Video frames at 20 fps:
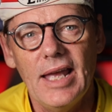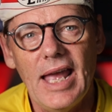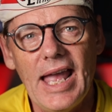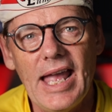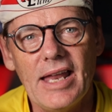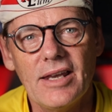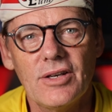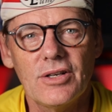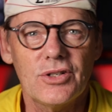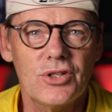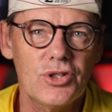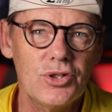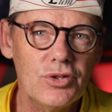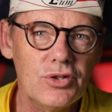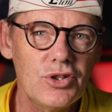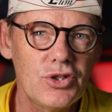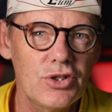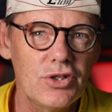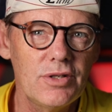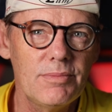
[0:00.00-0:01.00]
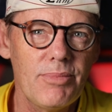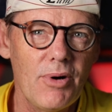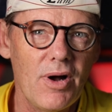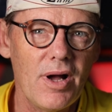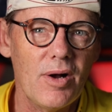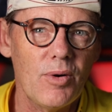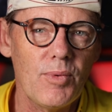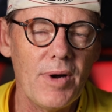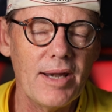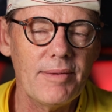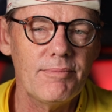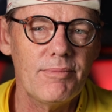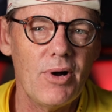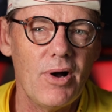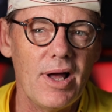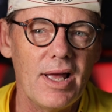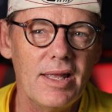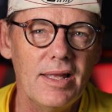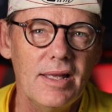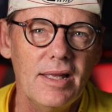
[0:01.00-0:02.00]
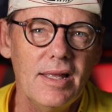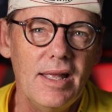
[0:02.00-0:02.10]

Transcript: and should you buy a one buy.